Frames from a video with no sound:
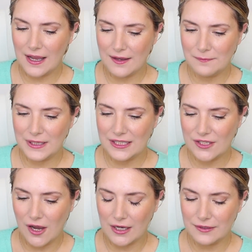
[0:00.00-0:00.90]
I've been
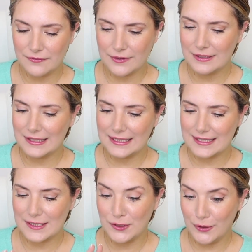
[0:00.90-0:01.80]
talking for at
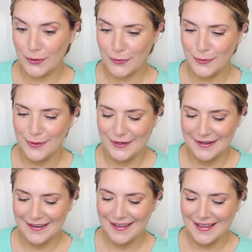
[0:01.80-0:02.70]
least 2.
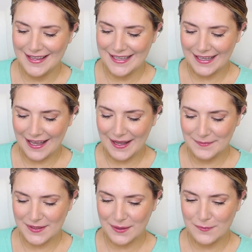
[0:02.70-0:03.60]

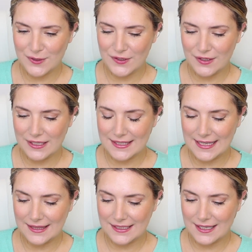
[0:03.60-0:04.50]
So I'm just gonna
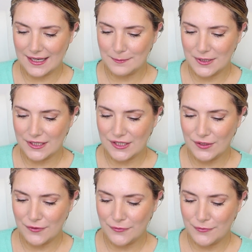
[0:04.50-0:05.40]
set the timer
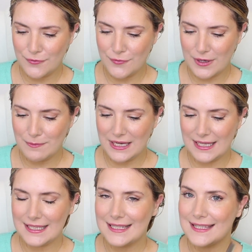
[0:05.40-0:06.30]
to 3
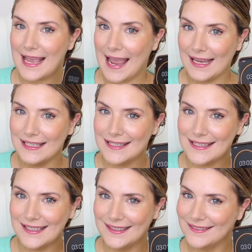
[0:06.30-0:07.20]
minutes
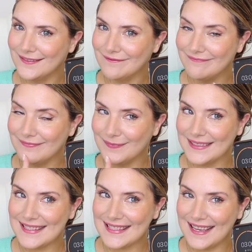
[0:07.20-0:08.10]
and
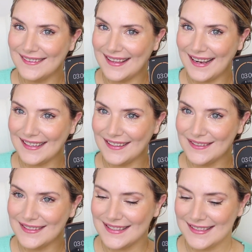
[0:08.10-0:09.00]
we'll see how that
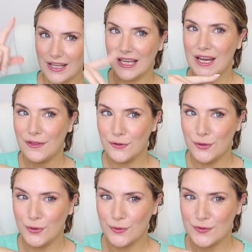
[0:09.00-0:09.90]
goes. In other
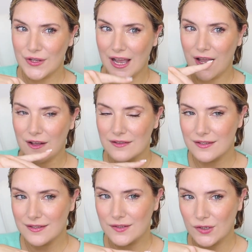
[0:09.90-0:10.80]
news, I
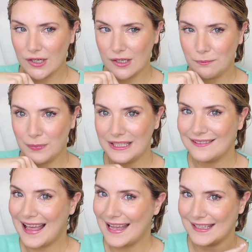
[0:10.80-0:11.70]
also started
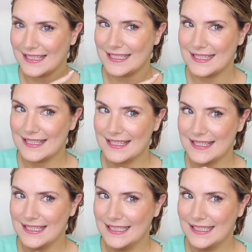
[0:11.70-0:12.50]
Pilates,